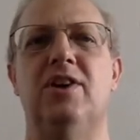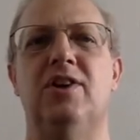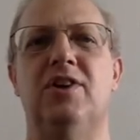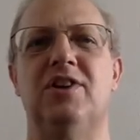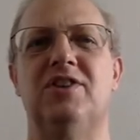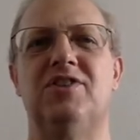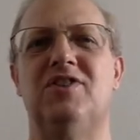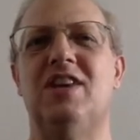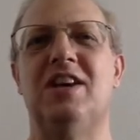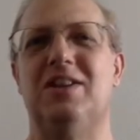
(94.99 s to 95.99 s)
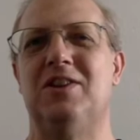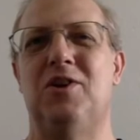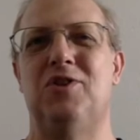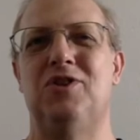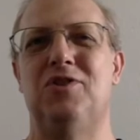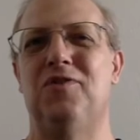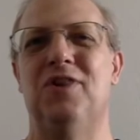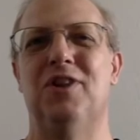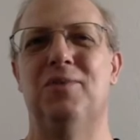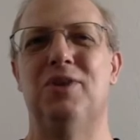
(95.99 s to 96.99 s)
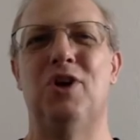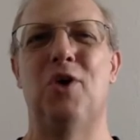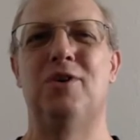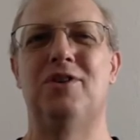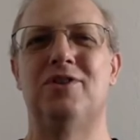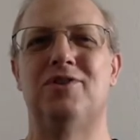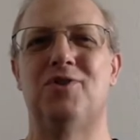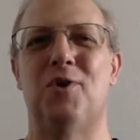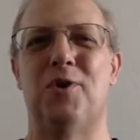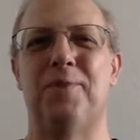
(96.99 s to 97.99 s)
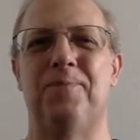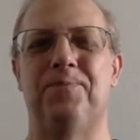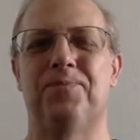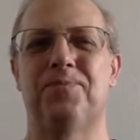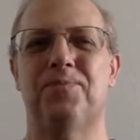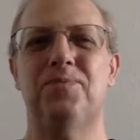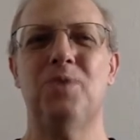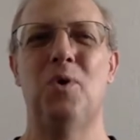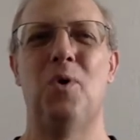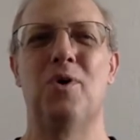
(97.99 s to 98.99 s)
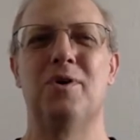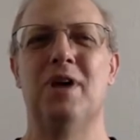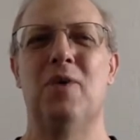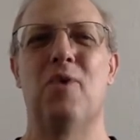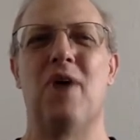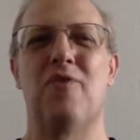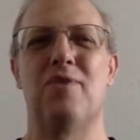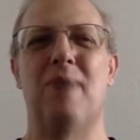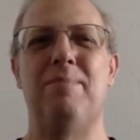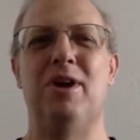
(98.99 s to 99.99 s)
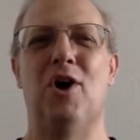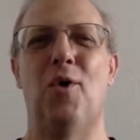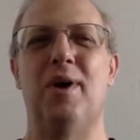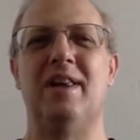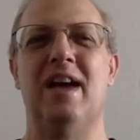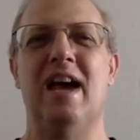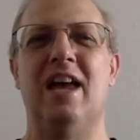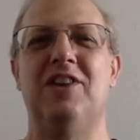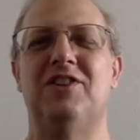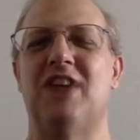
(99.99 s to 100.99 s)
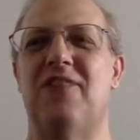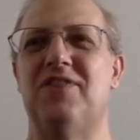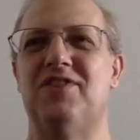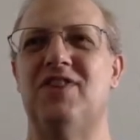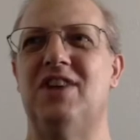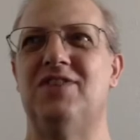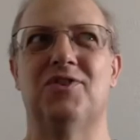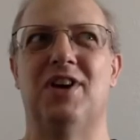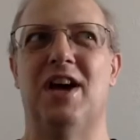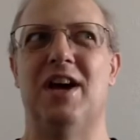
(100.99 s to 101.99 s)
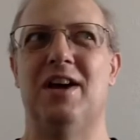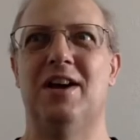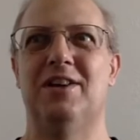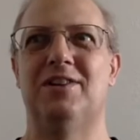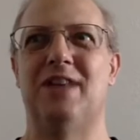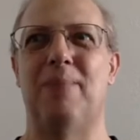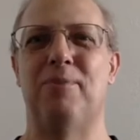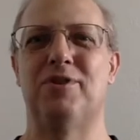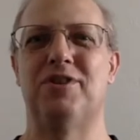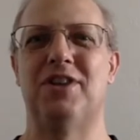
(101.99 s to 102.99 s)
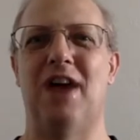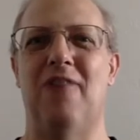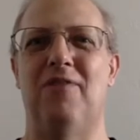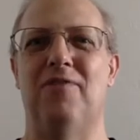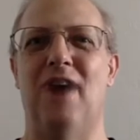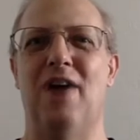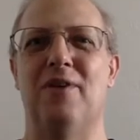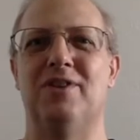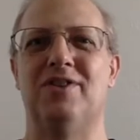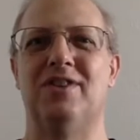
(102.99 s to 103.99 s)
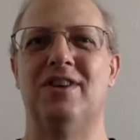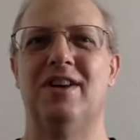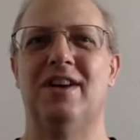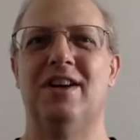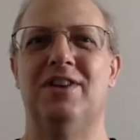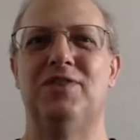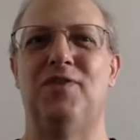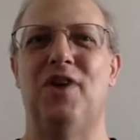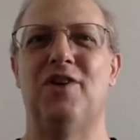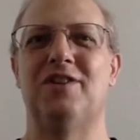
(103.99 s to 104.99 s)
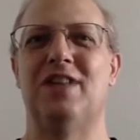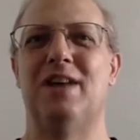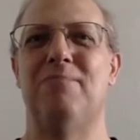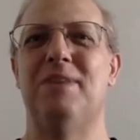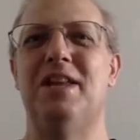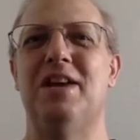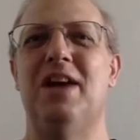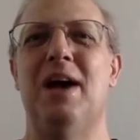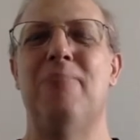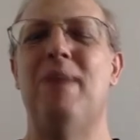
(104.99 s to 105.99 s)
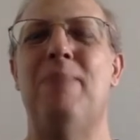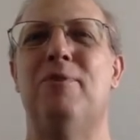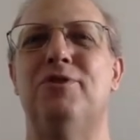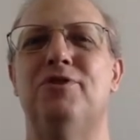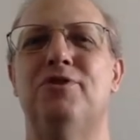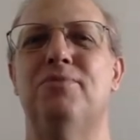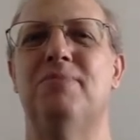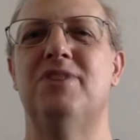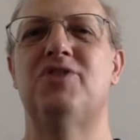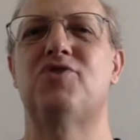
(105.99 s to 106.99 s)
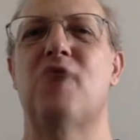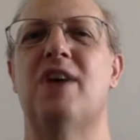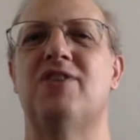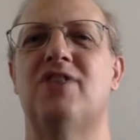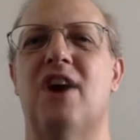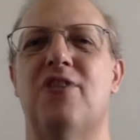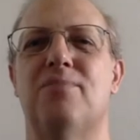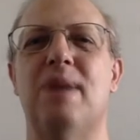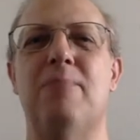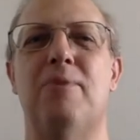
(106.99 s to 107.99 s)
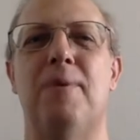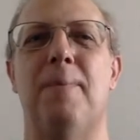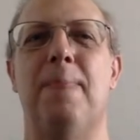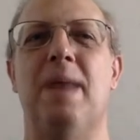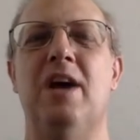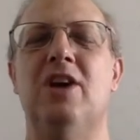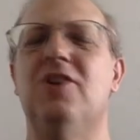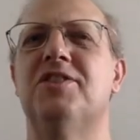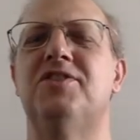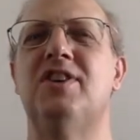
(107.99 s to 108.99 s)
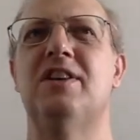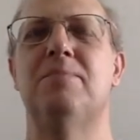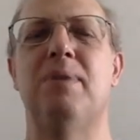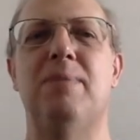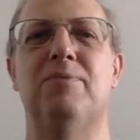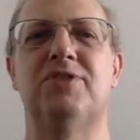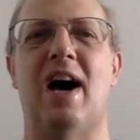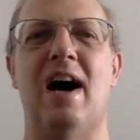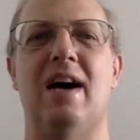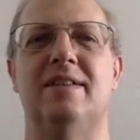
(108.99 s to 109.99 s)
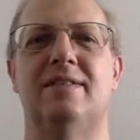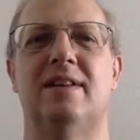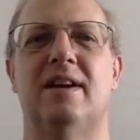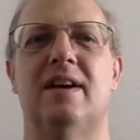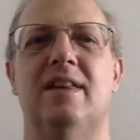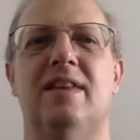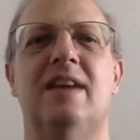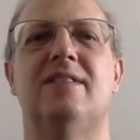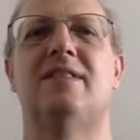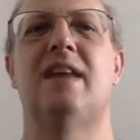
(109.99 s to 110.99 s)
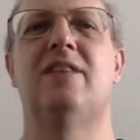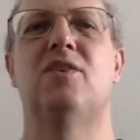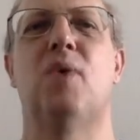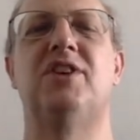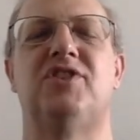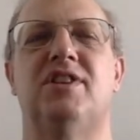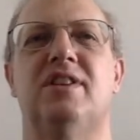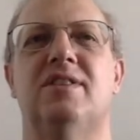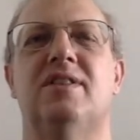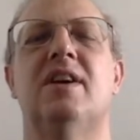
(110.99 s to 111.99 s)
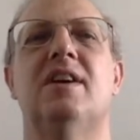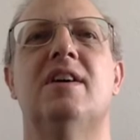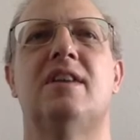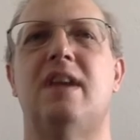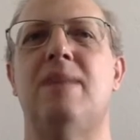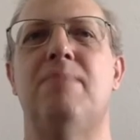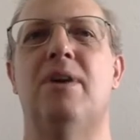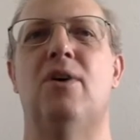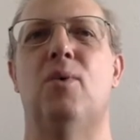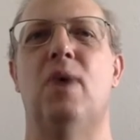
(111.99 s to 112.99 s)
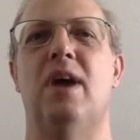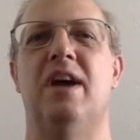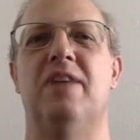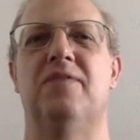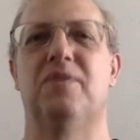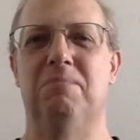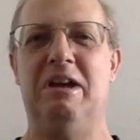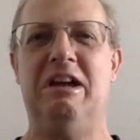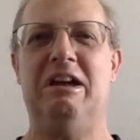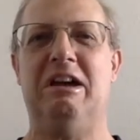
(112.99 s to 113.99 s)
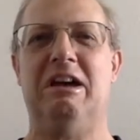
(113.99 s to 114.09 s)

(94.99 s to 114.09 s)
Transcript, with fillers: you can just see it. You know, do you feel it when you go into the store or wherever you might be going? And you just have this sense, okay, does that person have the virus? This fear has led many people to mistrust other people. You can see it in people's eyes. The unstated question is, keep away from me.